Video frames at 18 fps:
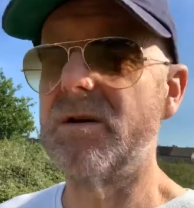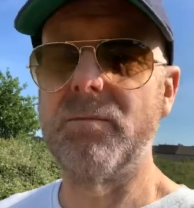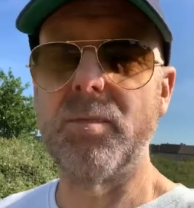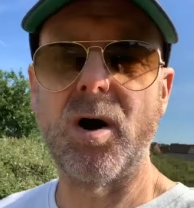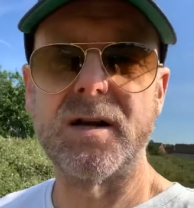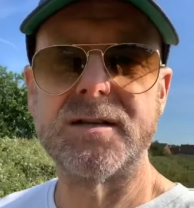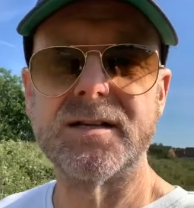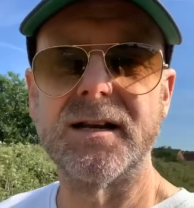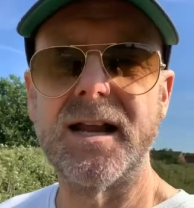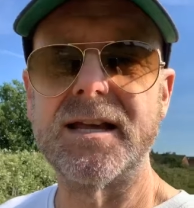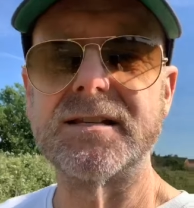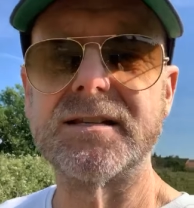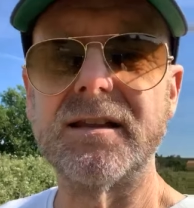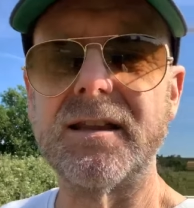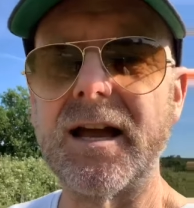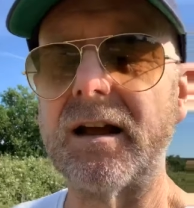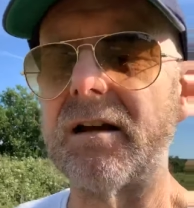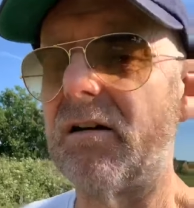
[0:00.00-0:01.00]
buy to lets
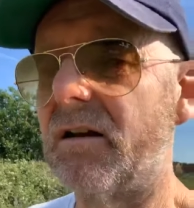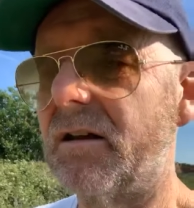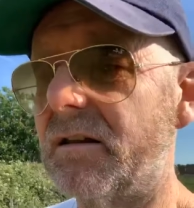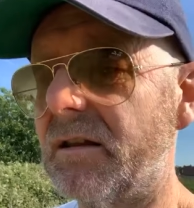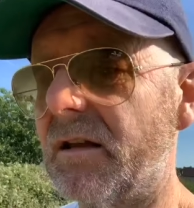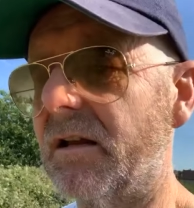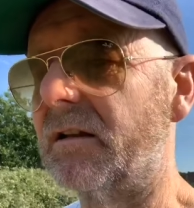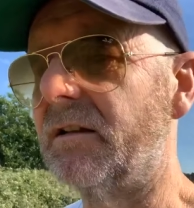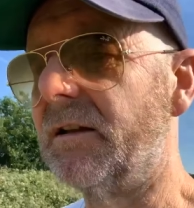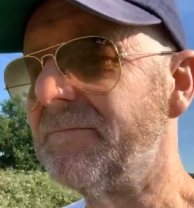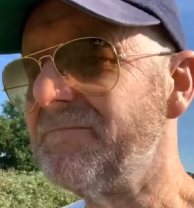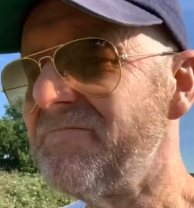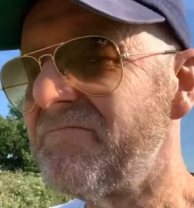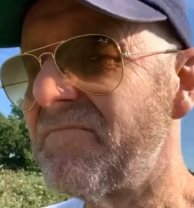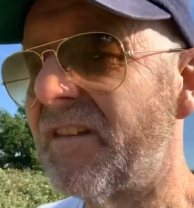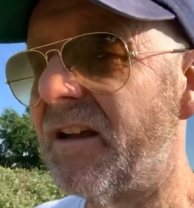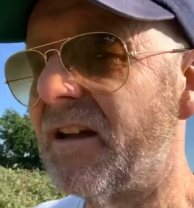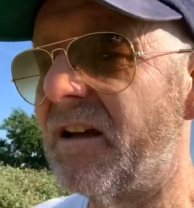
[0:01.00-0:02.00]
and that kind of thing,
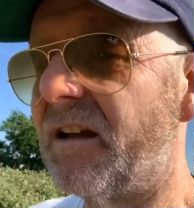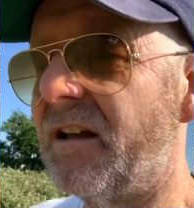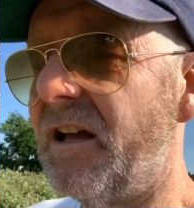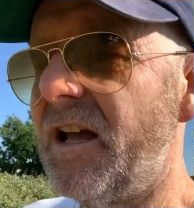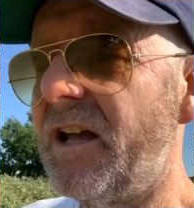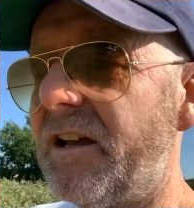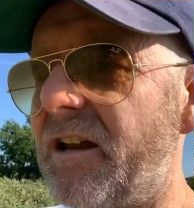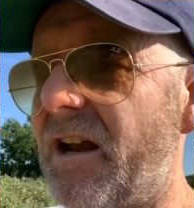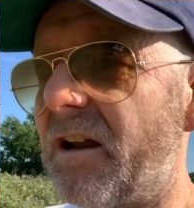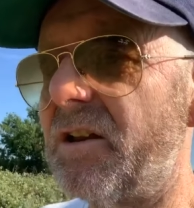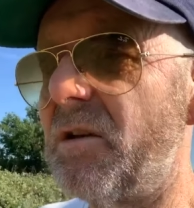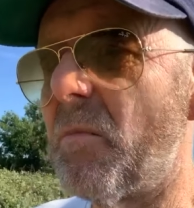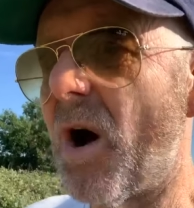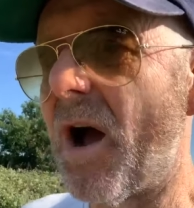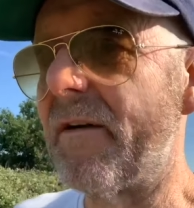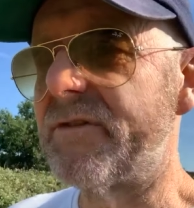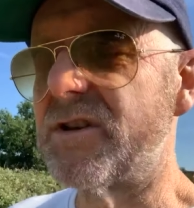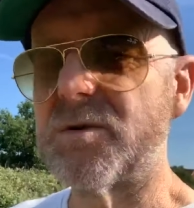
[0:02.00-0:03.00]
uh, you know you
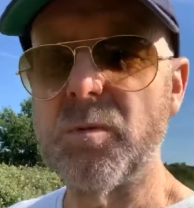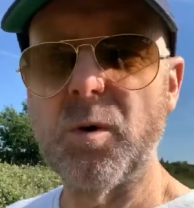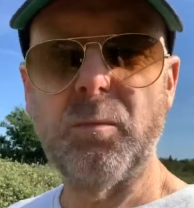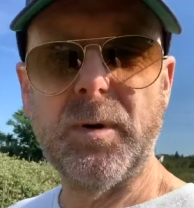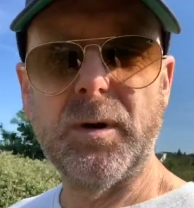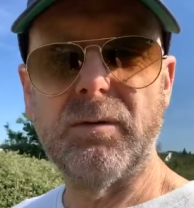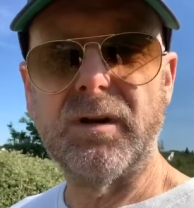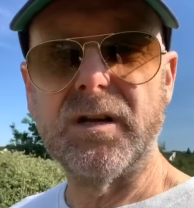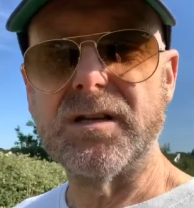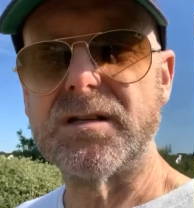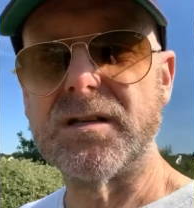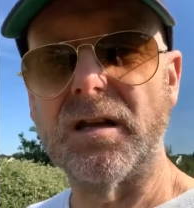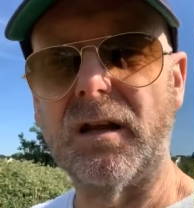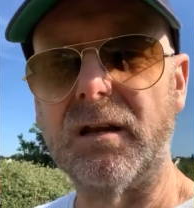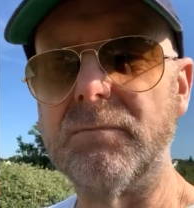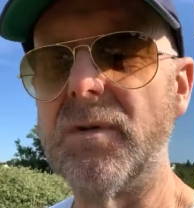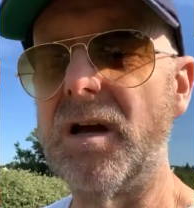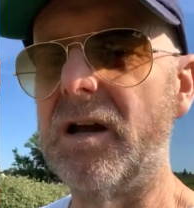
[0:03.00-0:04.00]
might have a small building
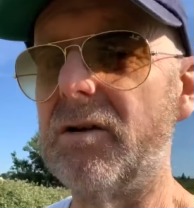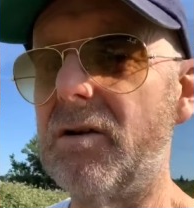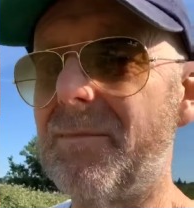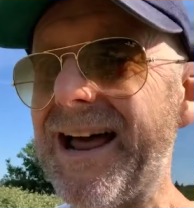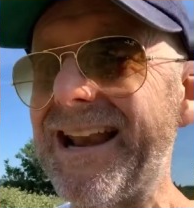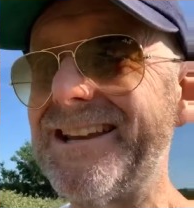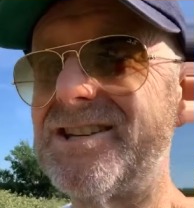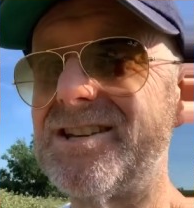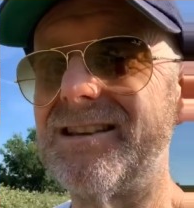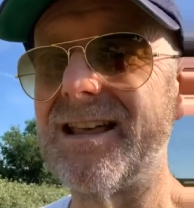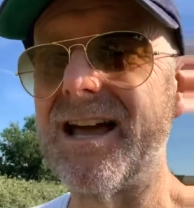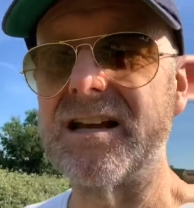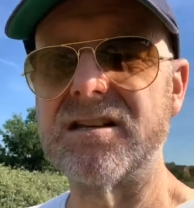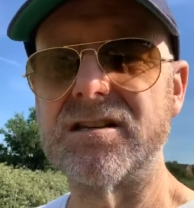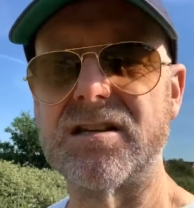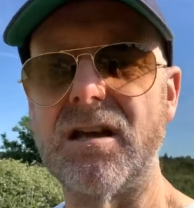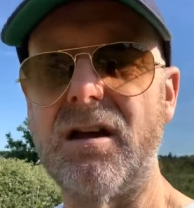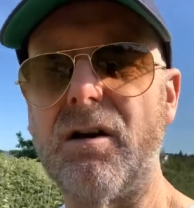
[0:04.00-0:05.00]
team and you're managing that
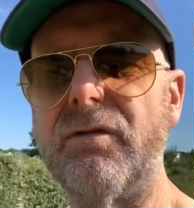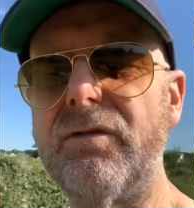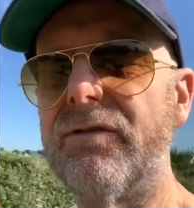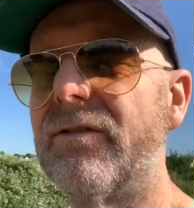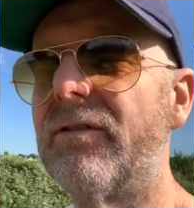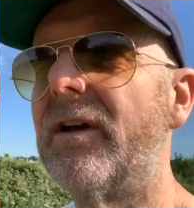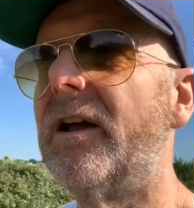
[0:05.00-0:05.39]
yourself,